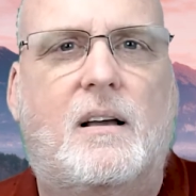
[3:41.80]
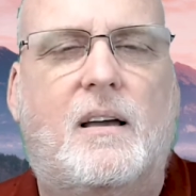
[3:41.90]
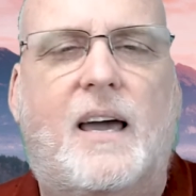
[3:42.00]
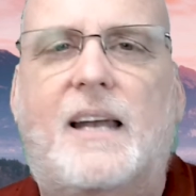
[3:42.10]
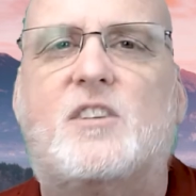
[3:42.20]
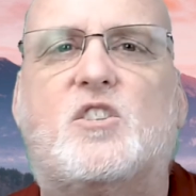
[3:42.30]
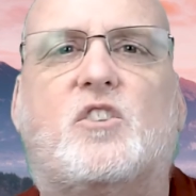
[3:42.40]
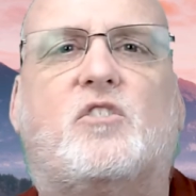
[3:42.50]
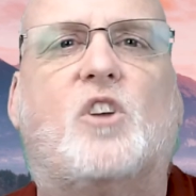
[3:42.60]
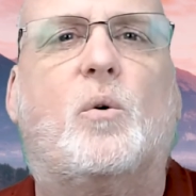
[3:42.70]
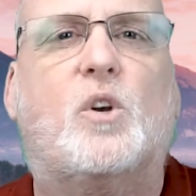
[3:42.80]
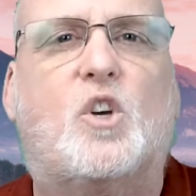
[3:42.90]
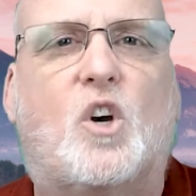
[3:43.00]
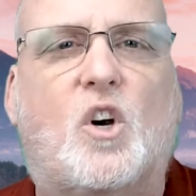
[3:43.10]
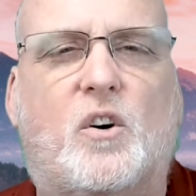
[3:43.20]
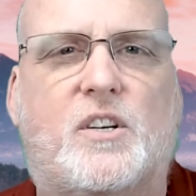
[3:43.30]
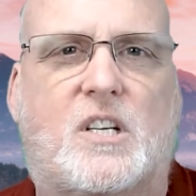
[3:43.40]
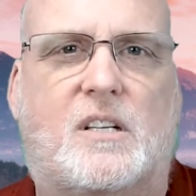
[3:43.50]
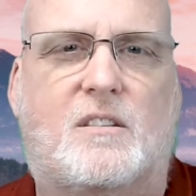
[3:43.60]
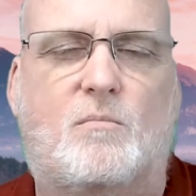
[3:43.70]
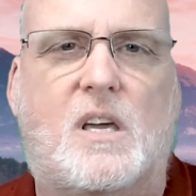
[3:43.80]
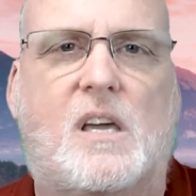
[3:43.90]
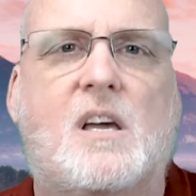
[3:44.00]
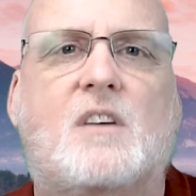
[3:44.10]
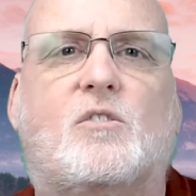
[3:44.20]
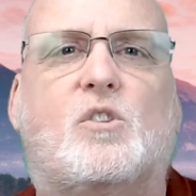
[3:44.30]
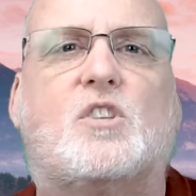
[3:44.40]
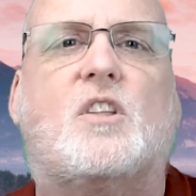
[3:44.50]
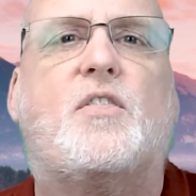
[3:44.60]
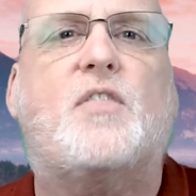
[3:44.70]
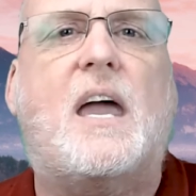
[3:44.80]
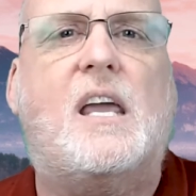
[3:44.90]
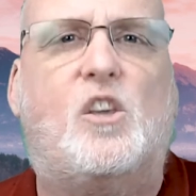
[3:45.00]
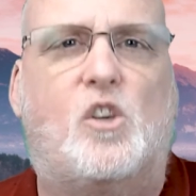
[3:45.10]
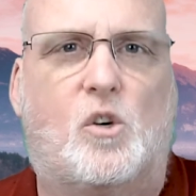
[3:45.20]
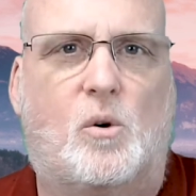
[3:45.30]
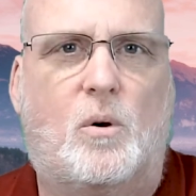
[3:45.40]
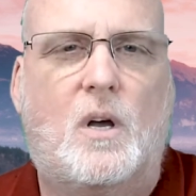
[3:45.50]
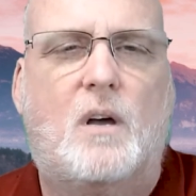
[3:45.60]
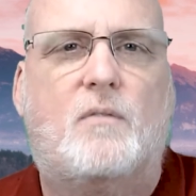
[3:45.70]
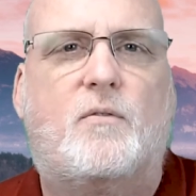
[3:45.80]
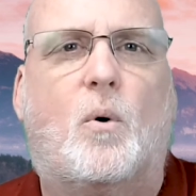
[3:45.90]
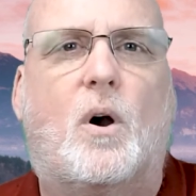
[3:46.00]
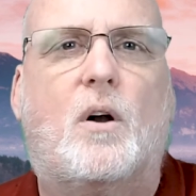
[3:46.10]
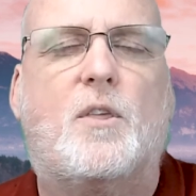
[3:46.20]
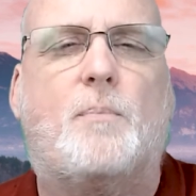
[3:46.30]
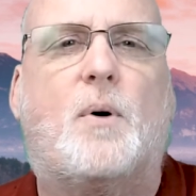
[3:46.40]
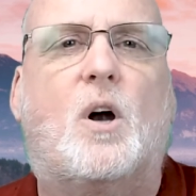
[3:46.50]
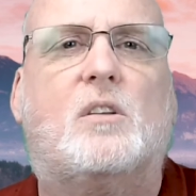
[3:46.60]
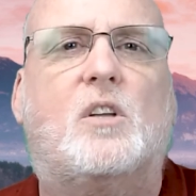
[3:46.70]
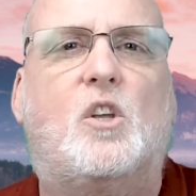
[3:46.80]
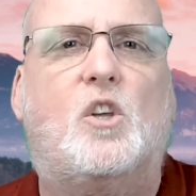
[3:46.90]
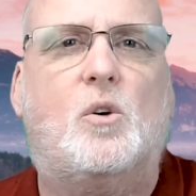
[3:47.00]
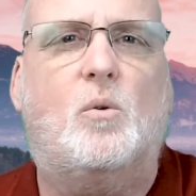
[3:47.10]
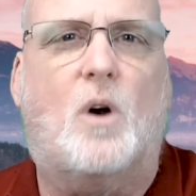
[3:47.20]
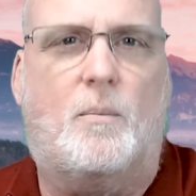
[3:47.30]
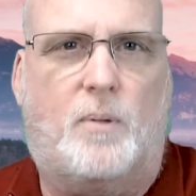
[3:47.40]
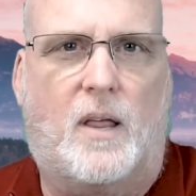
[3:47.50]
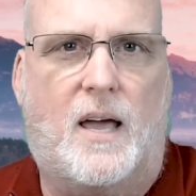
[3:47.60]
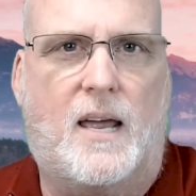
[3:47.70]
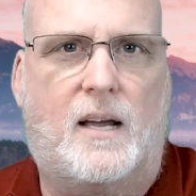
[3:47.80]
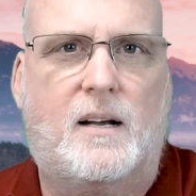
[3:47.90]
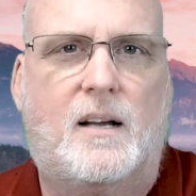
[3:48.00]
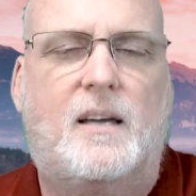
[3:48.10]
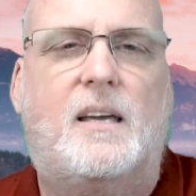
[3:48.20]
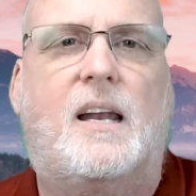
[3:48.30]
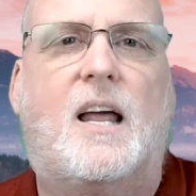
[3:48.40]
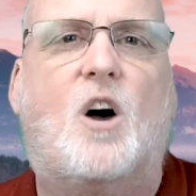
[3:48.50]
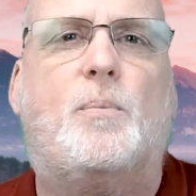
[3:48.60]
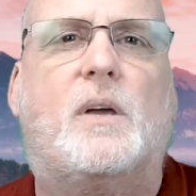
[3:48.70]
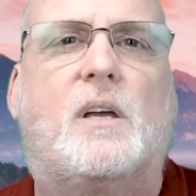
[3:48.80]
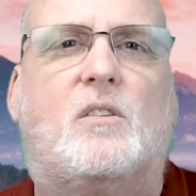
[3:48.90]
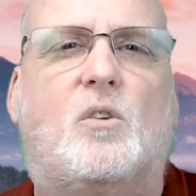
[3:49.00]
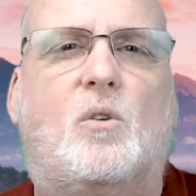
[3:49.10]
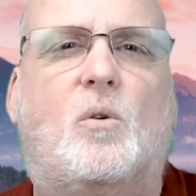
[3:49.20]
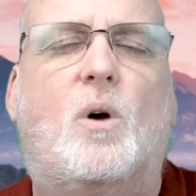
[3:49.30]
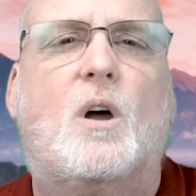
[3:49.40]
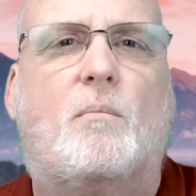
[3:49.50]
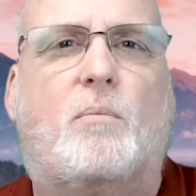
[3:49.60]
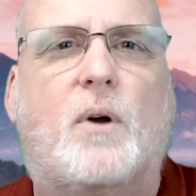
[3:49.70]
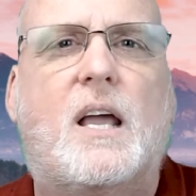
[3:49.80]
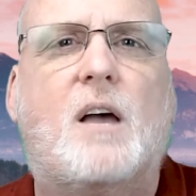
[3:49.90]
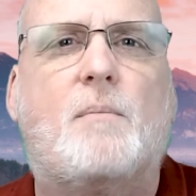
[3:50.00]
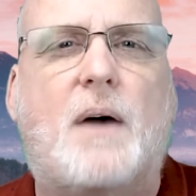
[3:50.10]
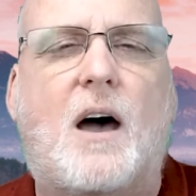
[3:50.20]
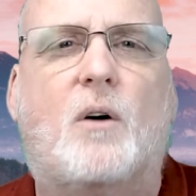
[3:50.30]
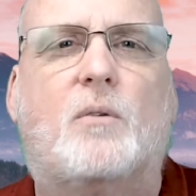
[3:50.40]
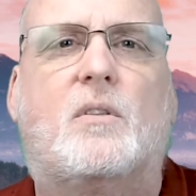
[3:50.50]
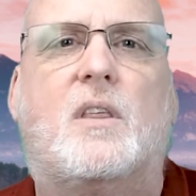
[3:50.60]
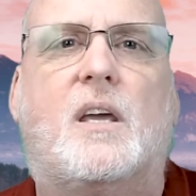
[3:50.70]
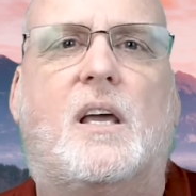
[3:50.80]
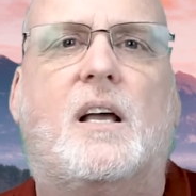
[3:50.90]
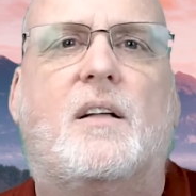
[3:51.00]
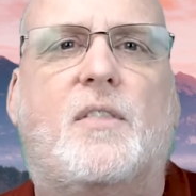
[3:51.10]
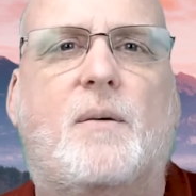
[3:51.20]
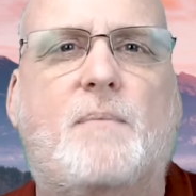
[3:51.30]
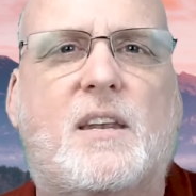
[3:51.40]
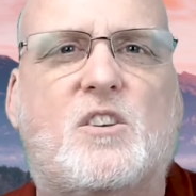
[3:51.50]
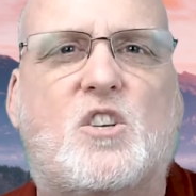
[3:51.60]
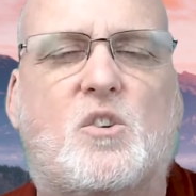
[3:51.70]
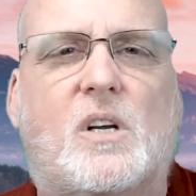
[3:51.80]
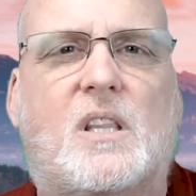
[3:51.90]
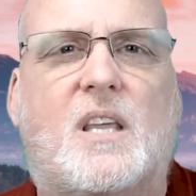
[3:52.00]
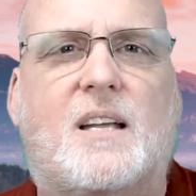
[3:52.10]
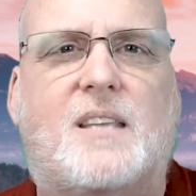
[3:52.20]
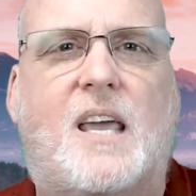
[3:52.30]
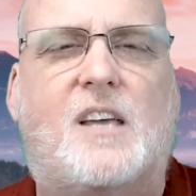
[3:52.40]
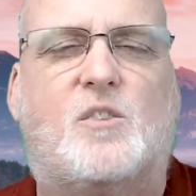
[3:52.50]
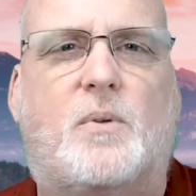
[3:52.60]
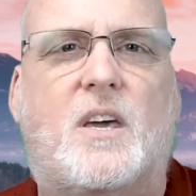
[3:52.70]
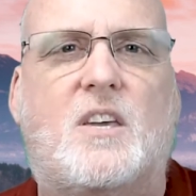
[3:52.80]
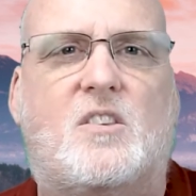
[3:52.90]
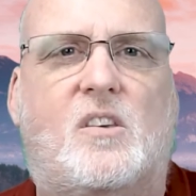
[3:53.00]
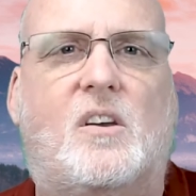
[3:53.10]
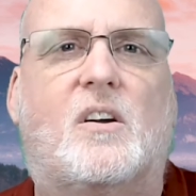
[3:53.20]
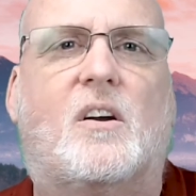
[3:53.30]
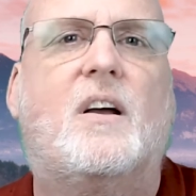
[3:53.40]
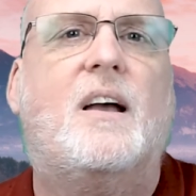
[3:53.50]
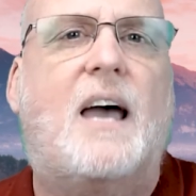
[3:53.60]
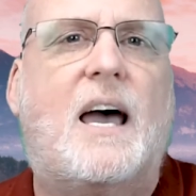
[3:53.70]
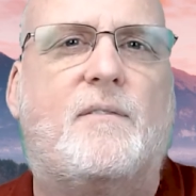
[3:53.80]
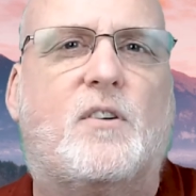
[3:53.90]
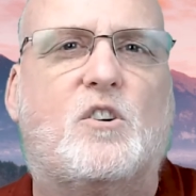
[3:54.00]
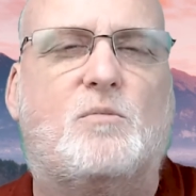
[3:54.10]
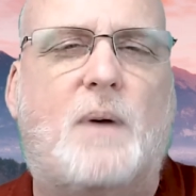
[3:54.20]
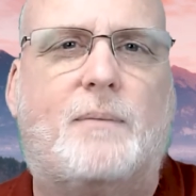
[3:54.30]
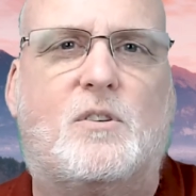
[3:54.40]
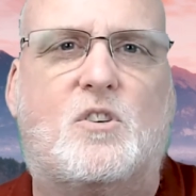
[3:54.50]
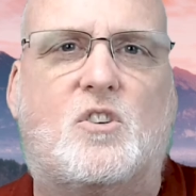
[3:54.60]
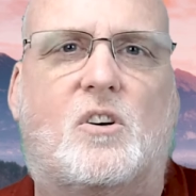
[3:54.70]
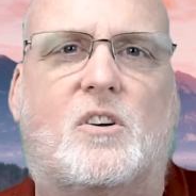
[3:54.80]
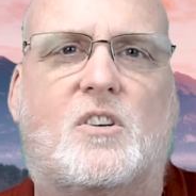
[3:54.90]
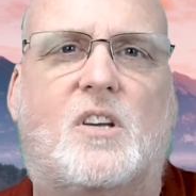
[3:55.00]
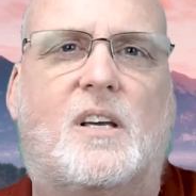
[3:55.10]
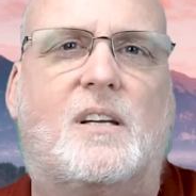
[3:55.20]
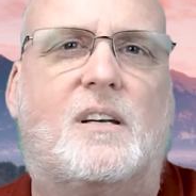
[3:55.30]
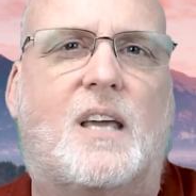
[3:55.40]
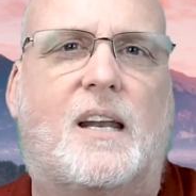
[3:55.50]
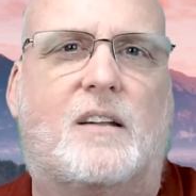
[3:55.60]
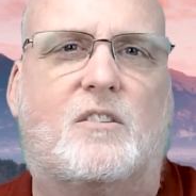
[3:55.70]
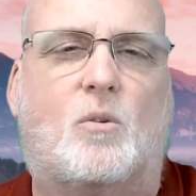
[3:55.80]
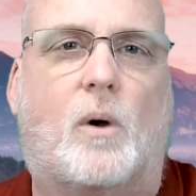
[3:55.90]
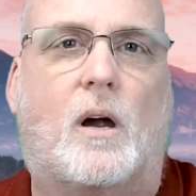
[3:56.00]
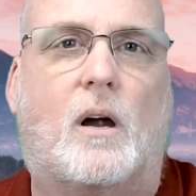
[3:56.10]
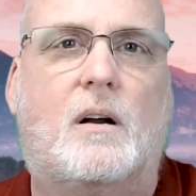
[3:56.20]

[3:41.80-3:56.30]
And it's just so encouraging to me. So just thank you for the part that you are playing in helping to bring about the ministry that takes place here at First Baptist Church in Kennett Square.